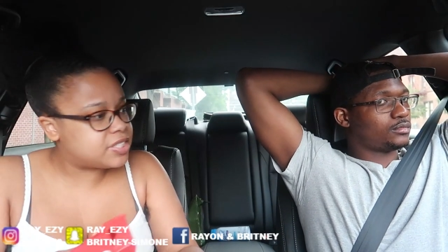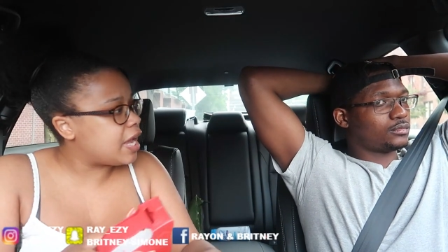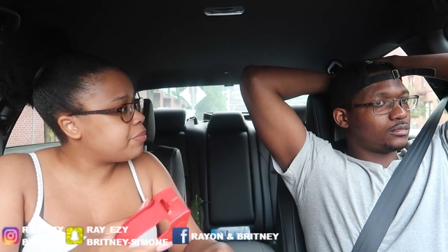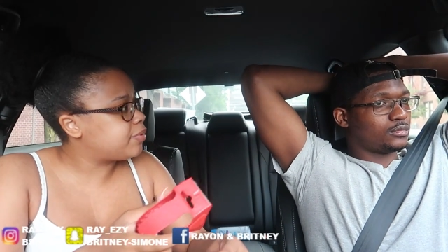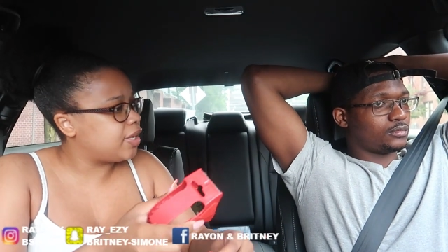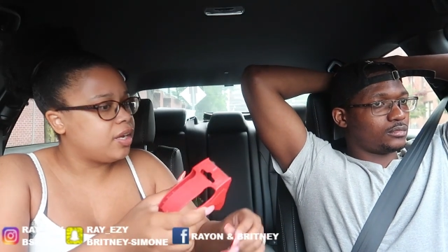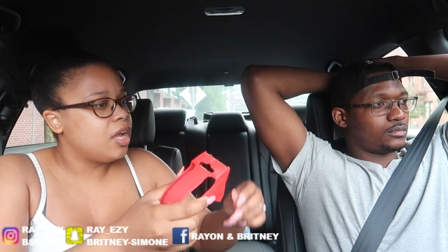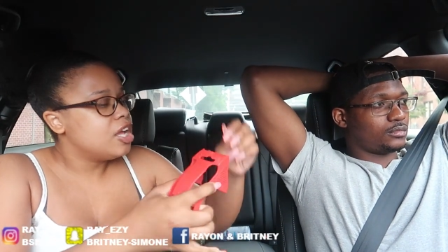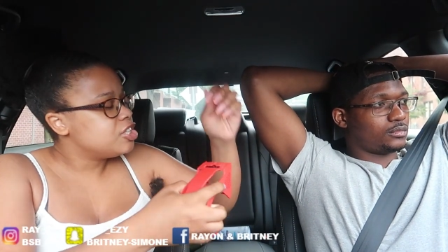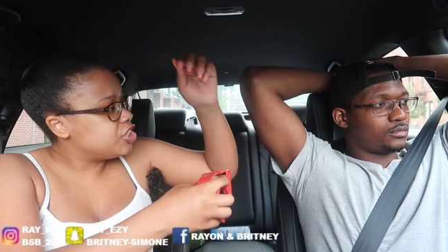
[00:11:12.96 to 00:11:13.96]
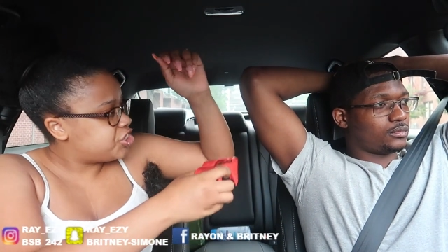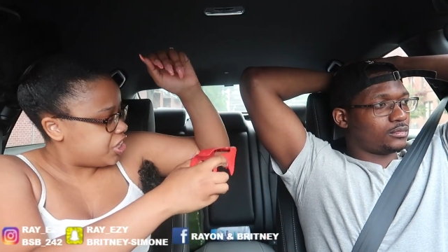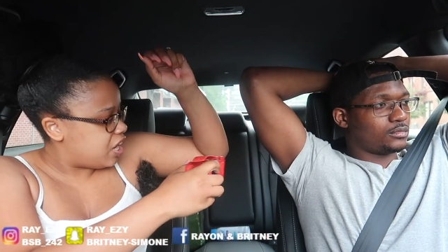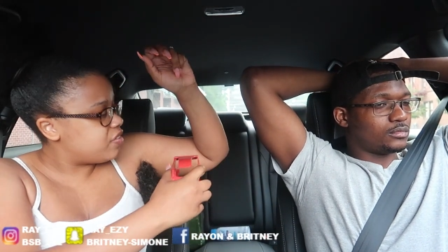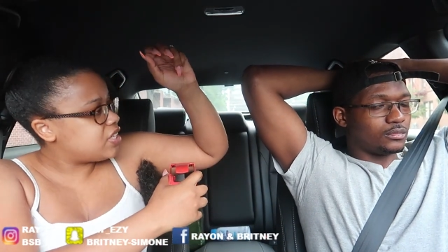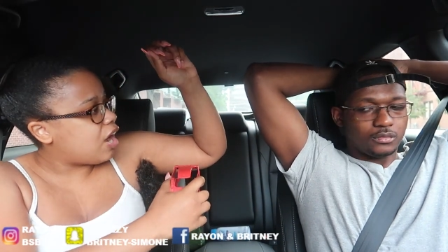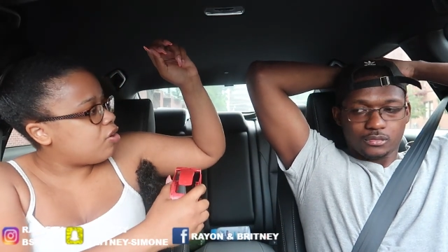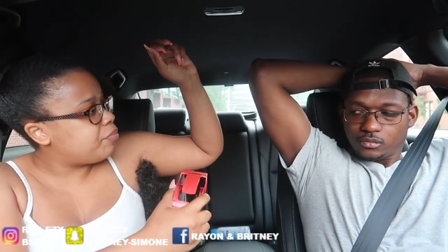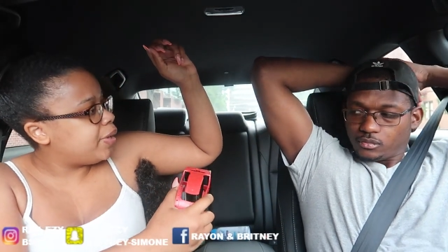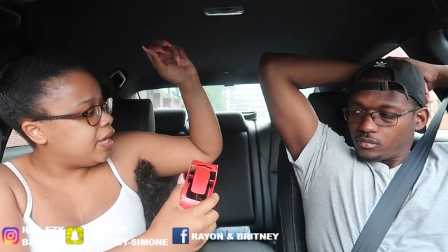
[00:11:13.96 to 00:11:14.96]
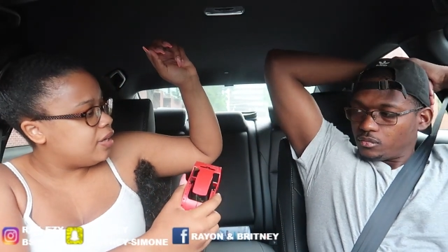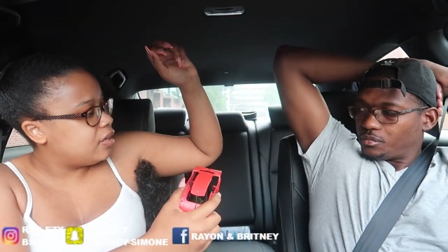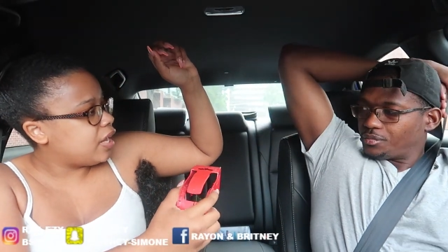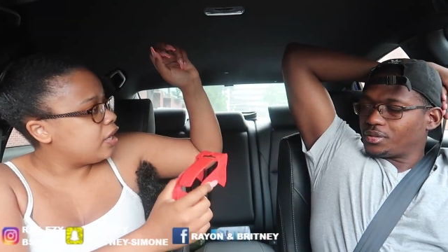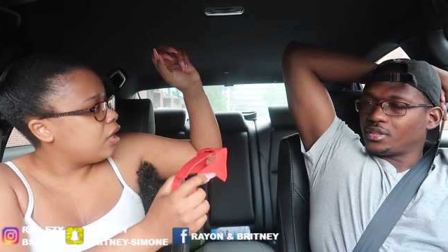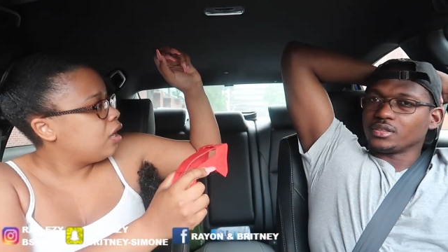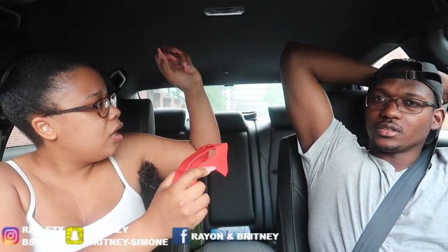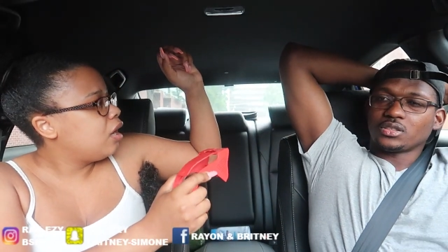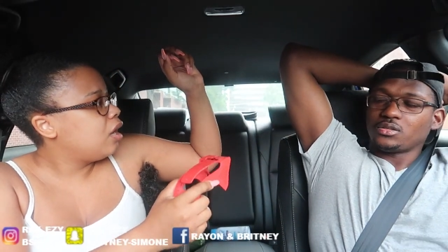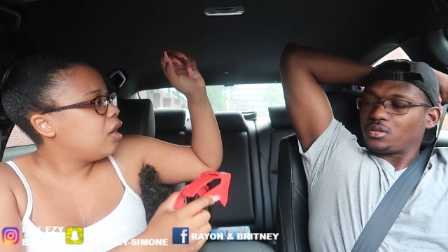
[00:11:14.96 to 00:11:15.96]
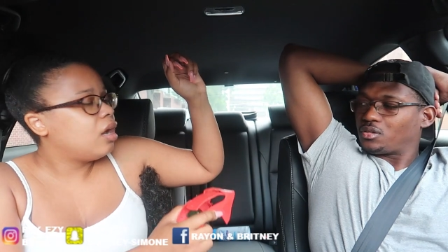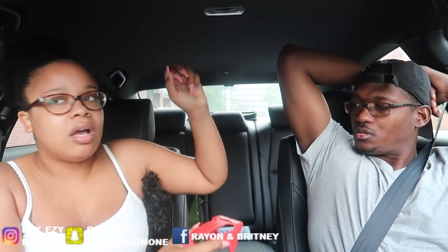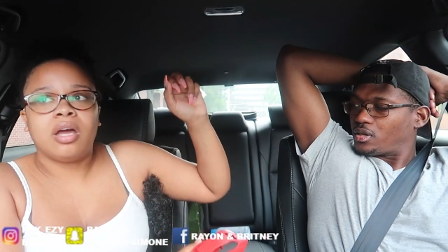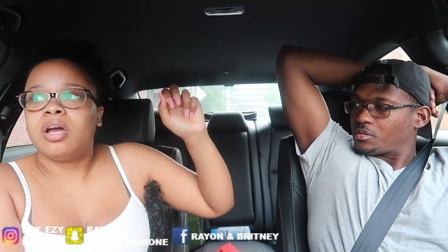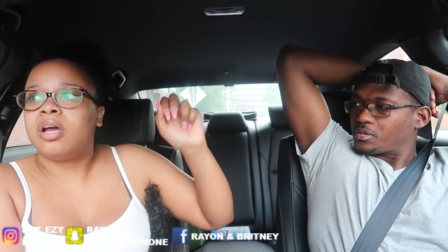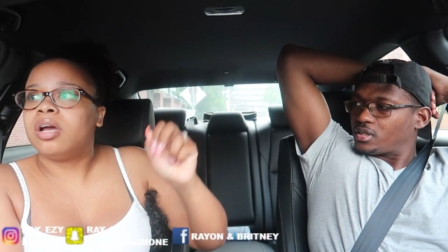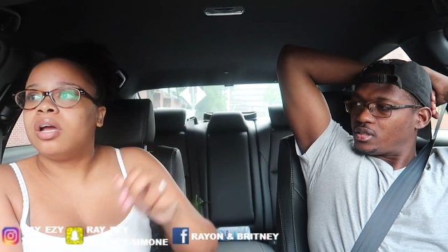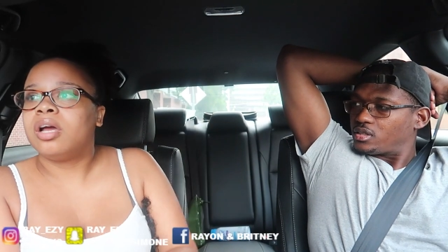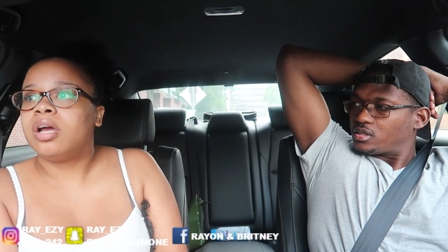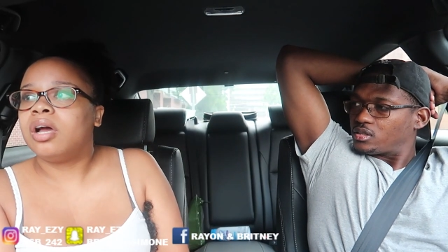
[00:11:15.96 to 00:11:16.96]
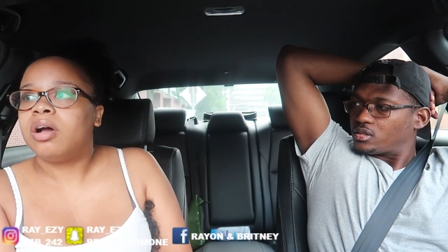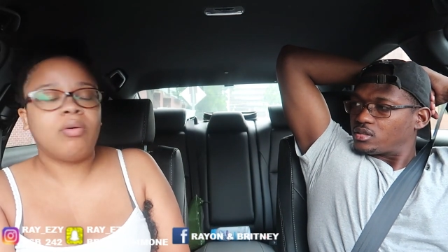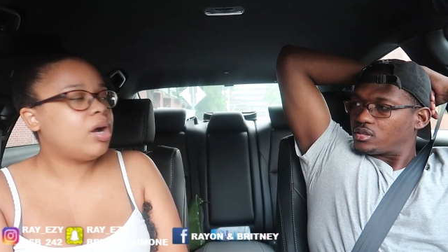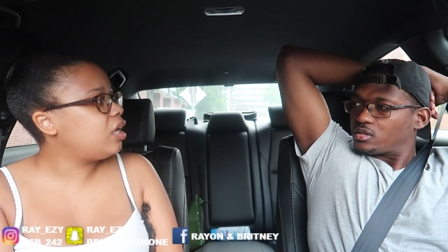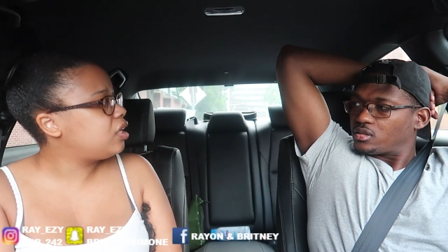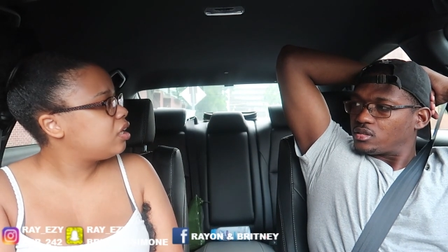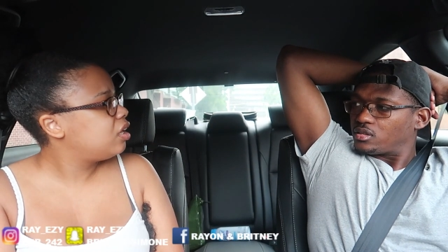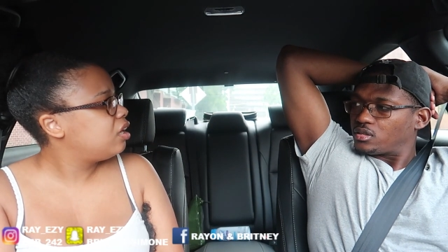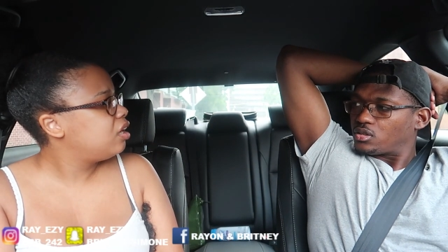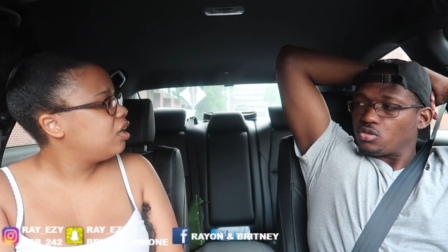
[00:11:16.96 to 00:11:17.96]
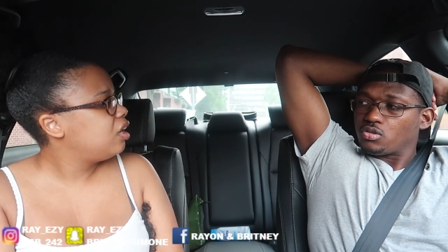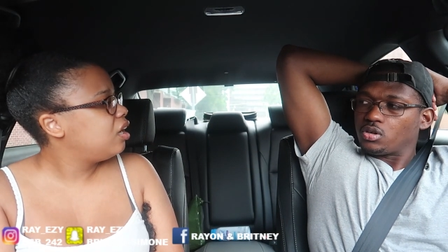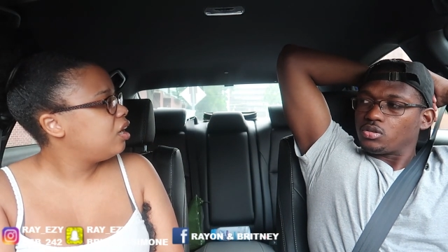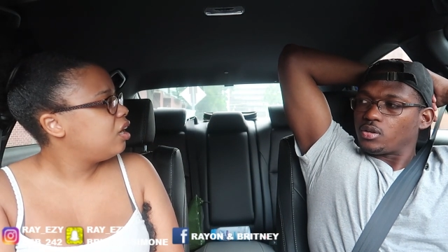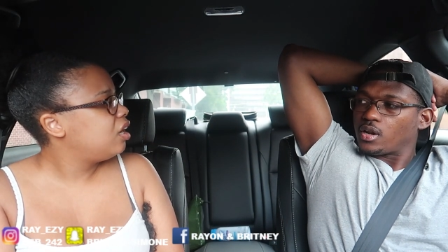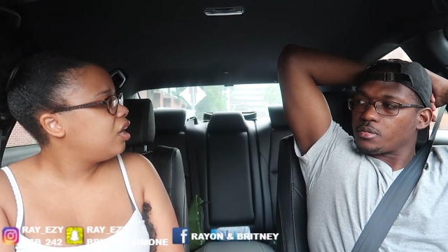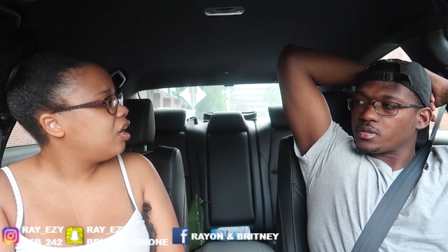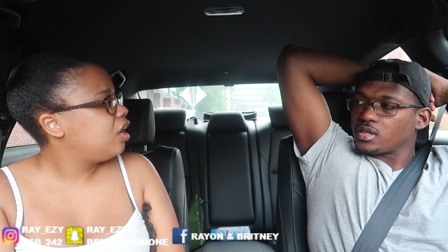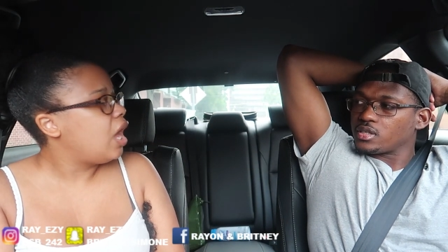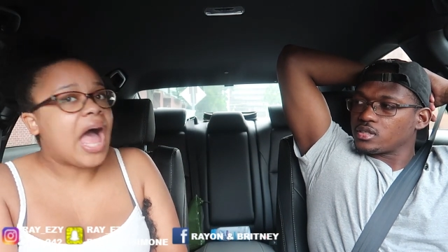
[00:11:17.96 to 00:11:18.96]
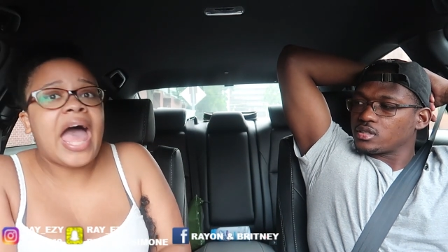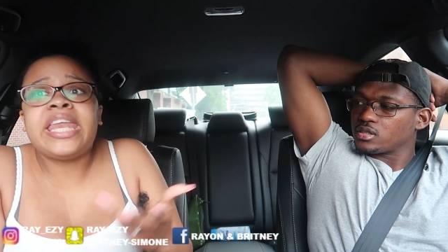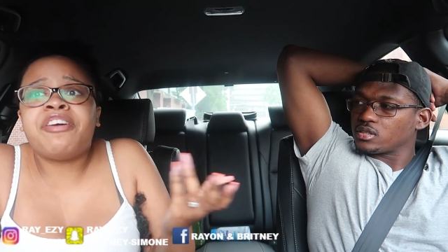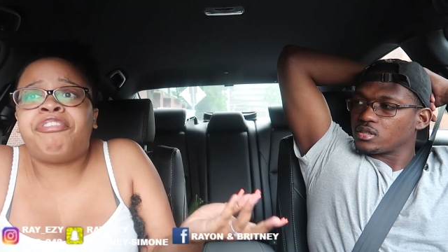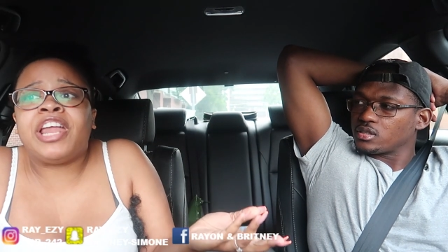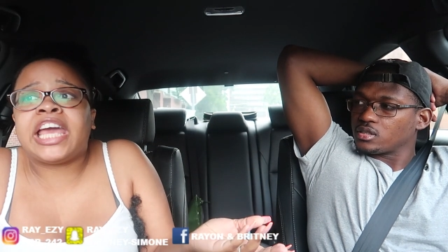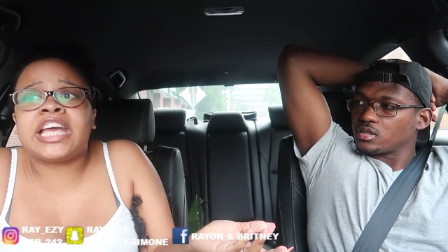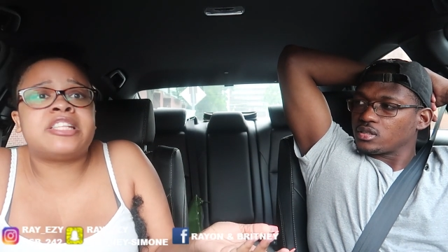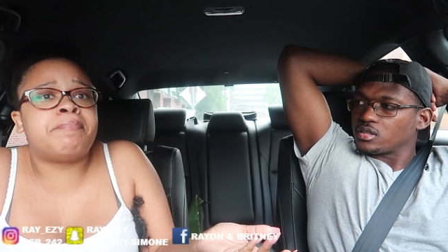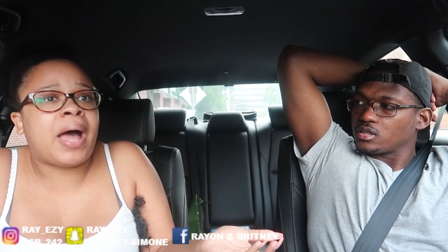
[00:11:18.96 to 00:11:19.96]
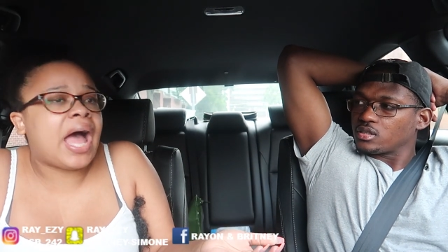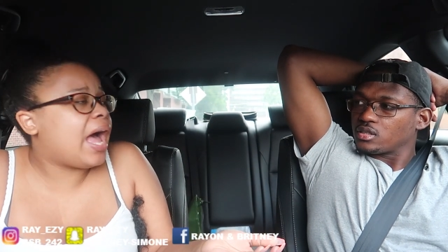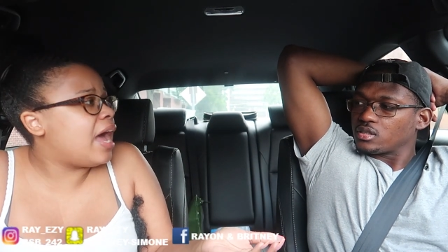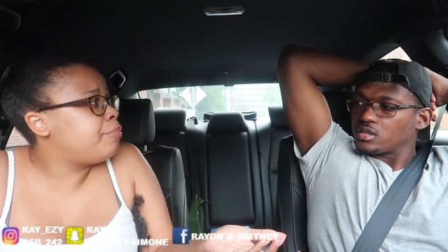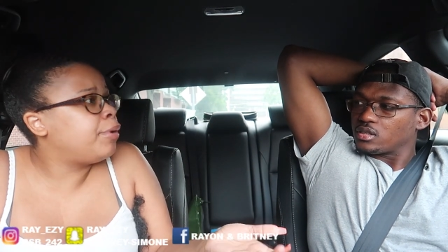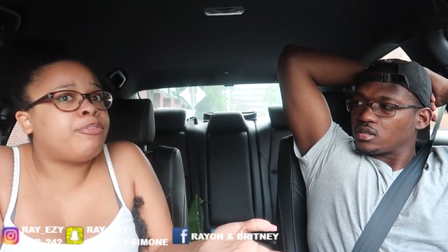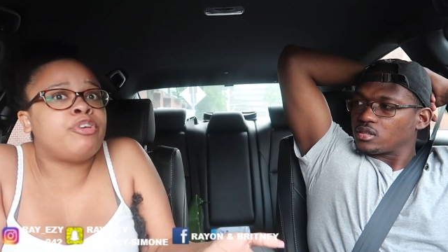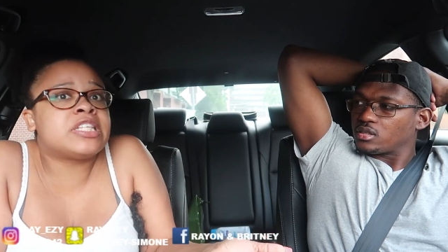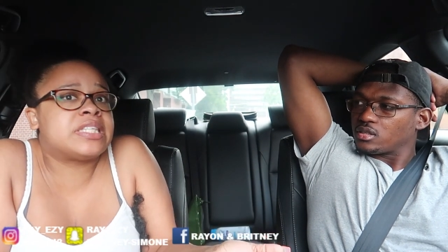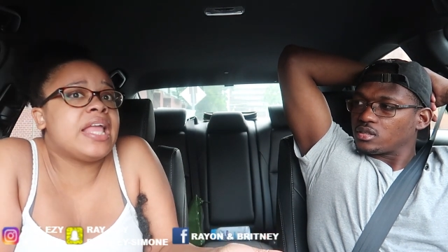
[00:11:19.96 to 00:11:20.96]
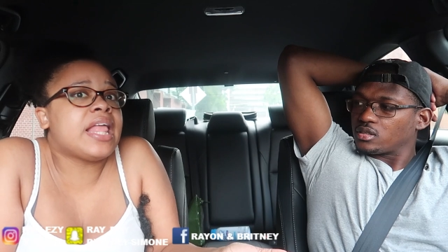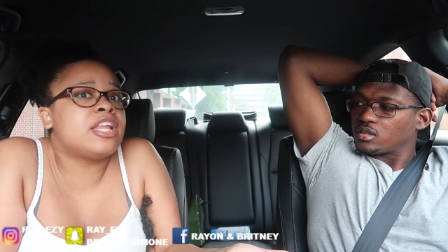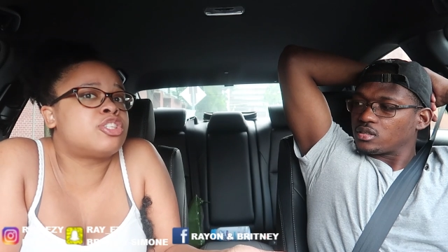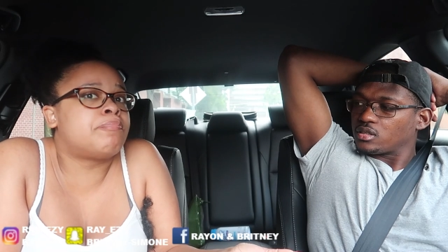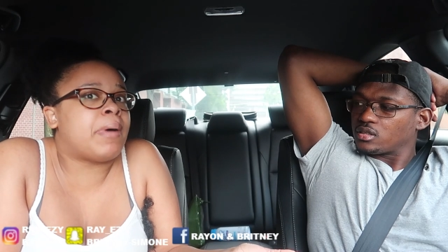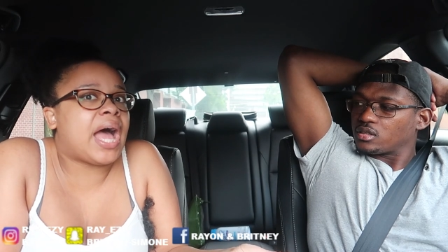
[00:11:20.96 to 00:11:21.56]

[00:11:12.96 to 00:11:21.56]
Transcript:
Speaker 1: the tape thing. Just shave it down a bit. Like.
Speaker 2: So you couldn't do upstairs? What? You couldn't do that upstairs?
Speaker 1: I didn't feel like it's bad. But if you're saying that it's